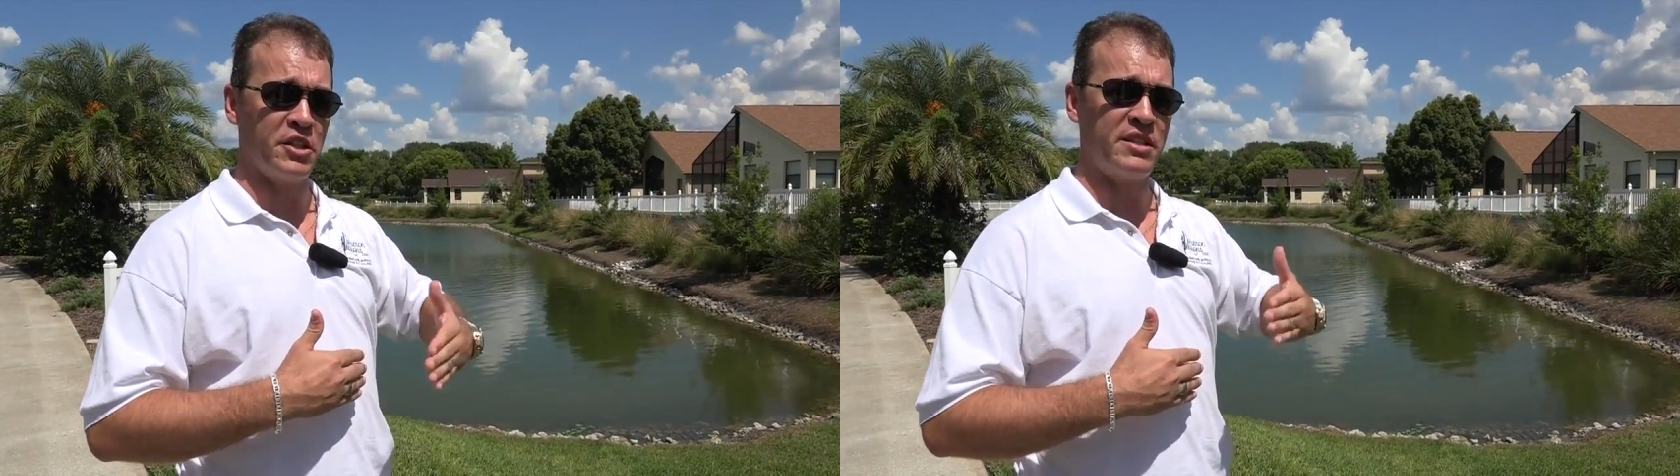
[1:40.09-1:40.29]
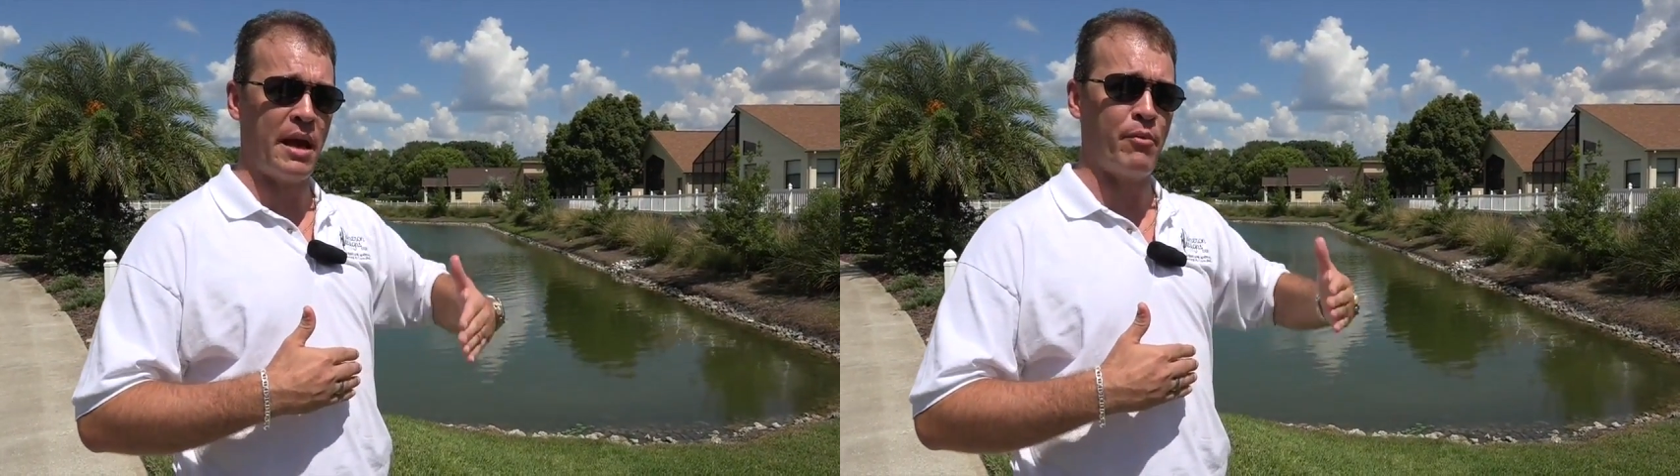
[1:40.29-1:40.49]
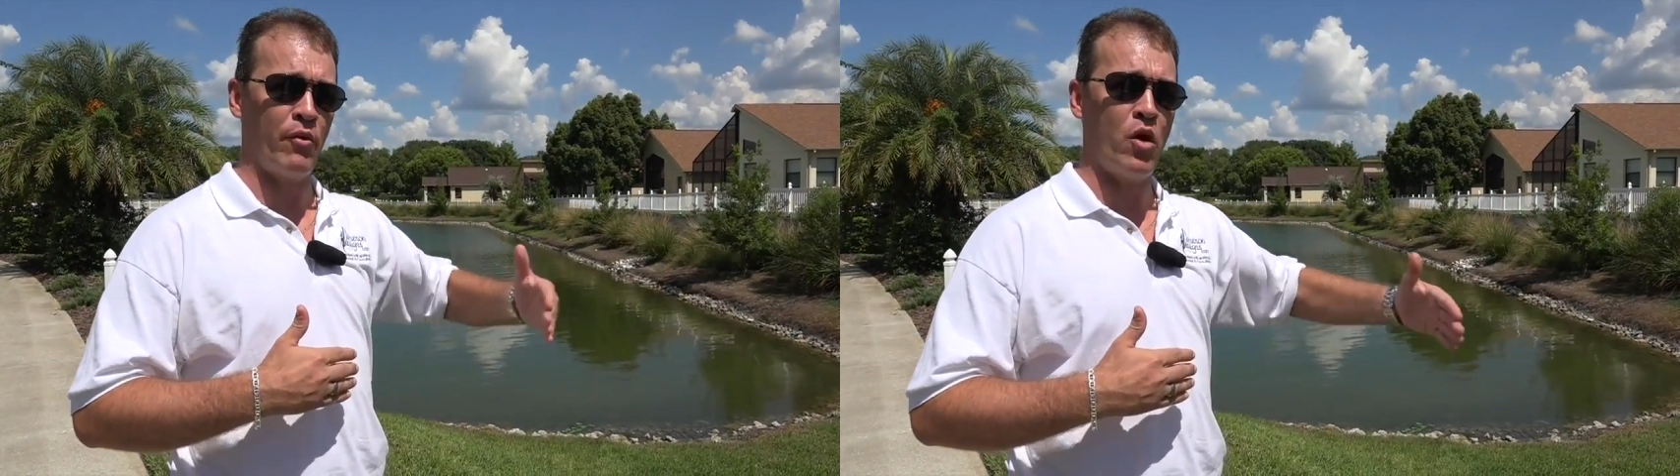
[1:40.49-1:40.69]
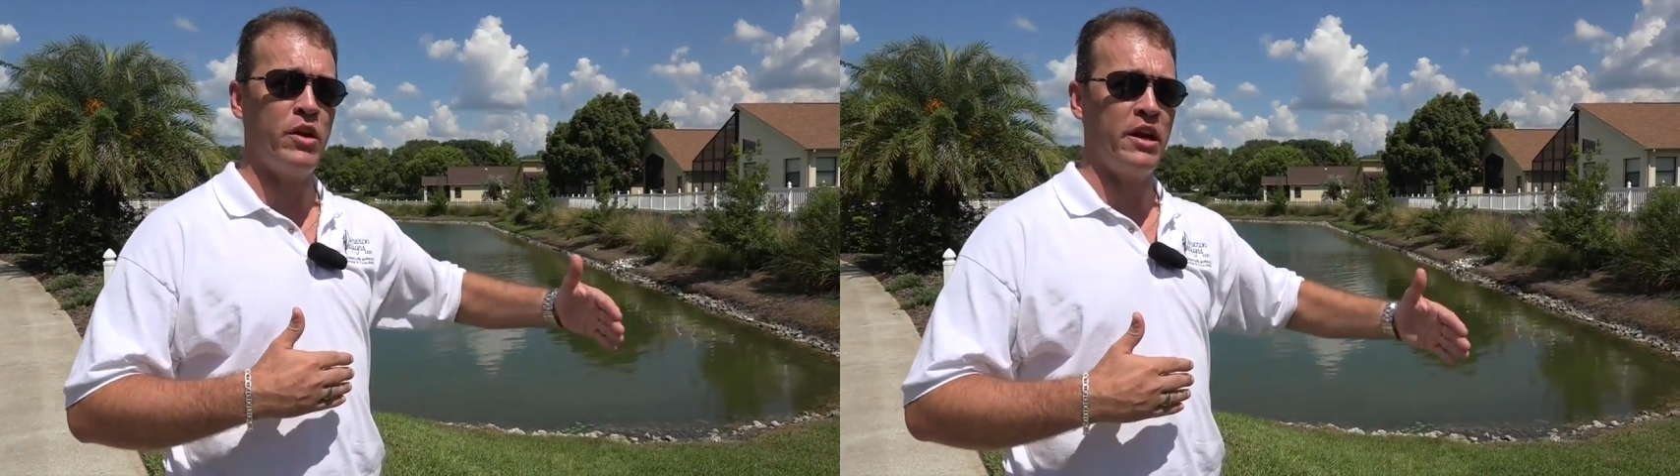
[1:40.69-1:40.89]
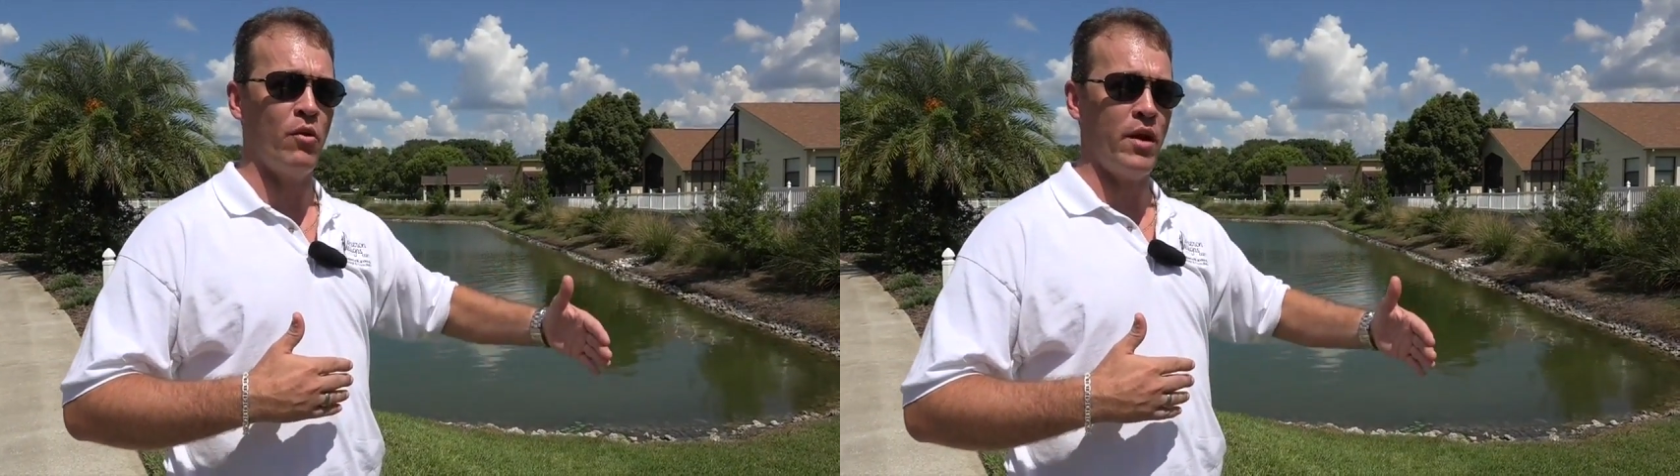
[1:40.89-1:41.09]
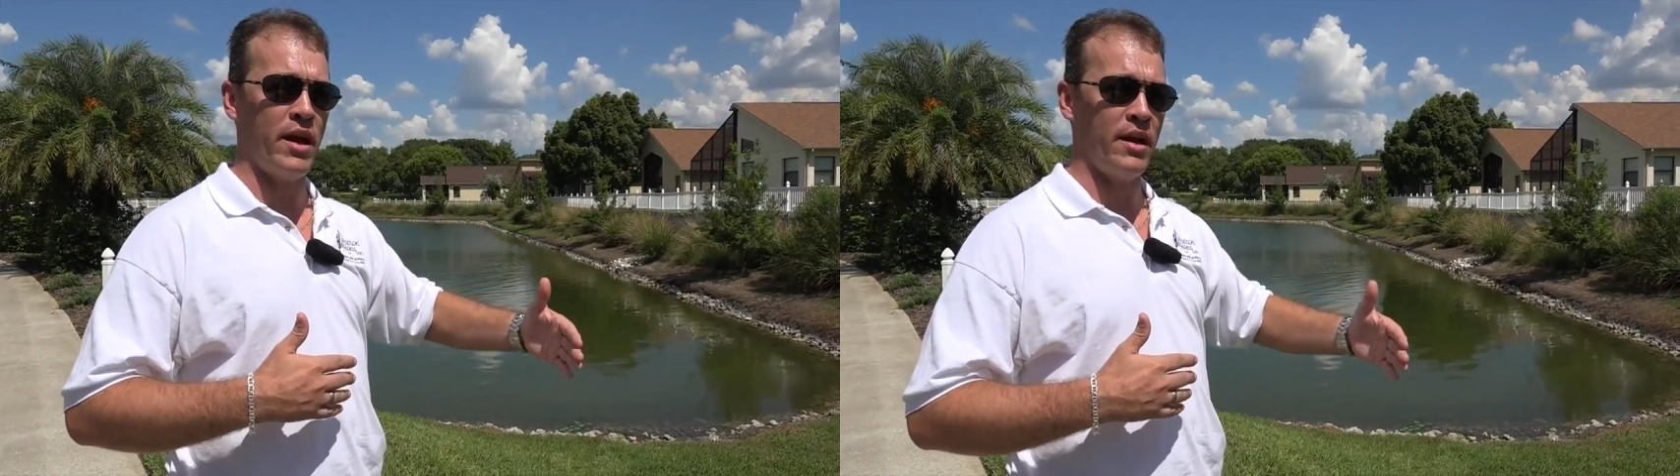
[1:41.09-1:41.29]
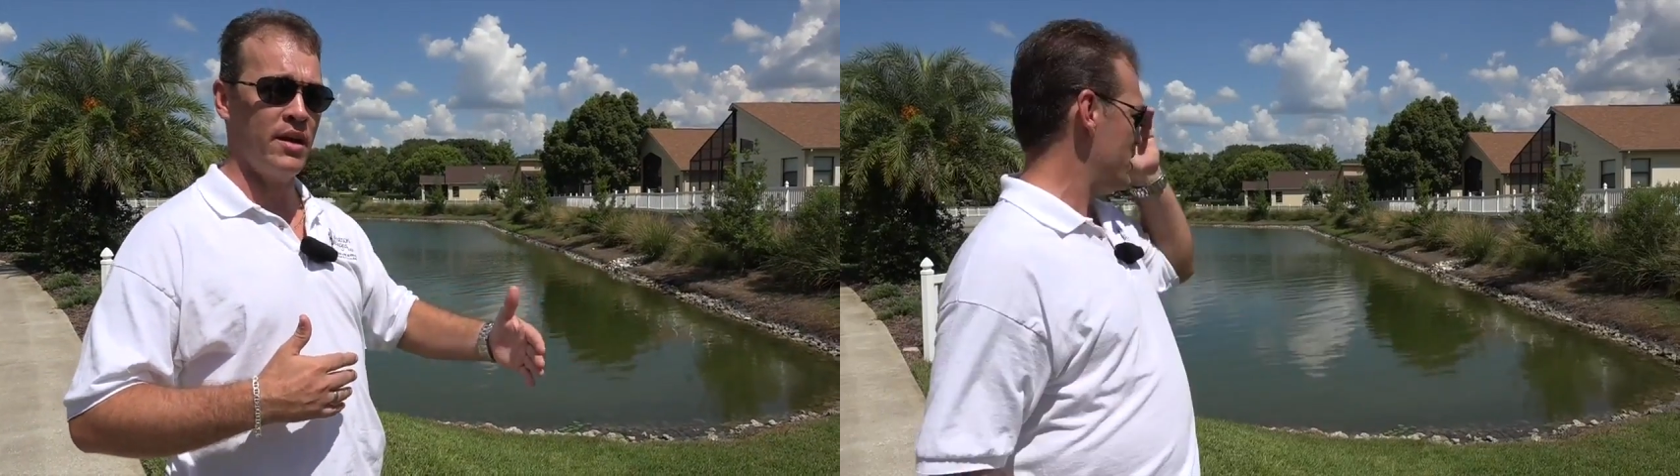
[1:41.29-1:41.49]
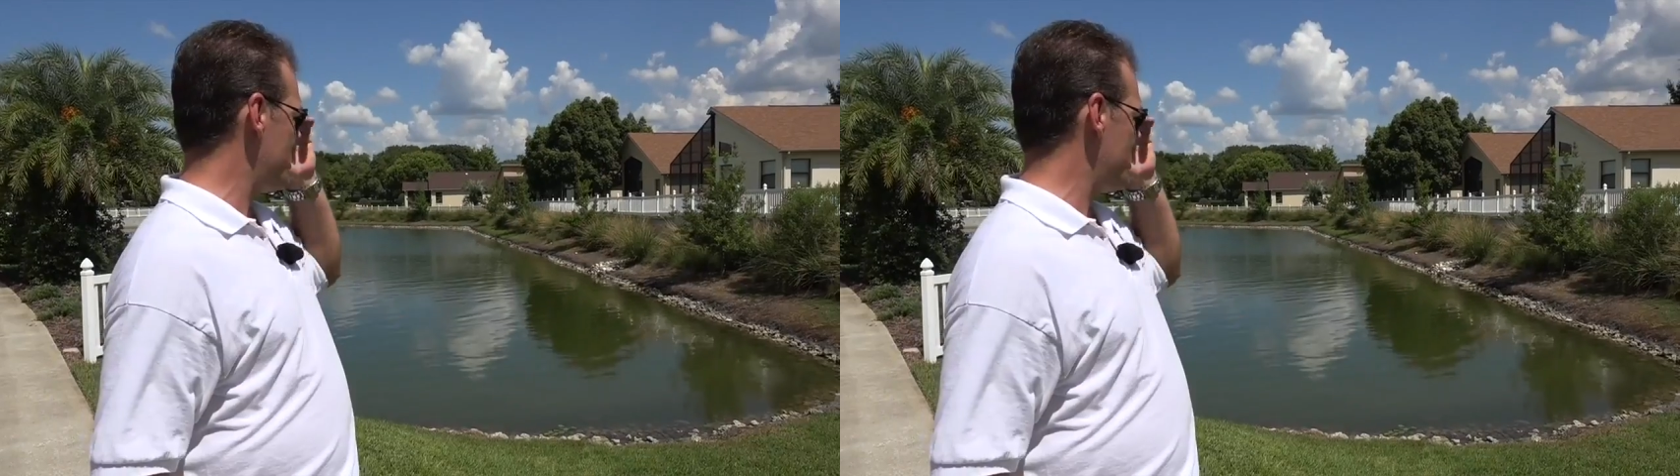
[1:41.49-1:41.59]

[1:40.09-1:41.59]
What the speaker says: It just kept eroding away.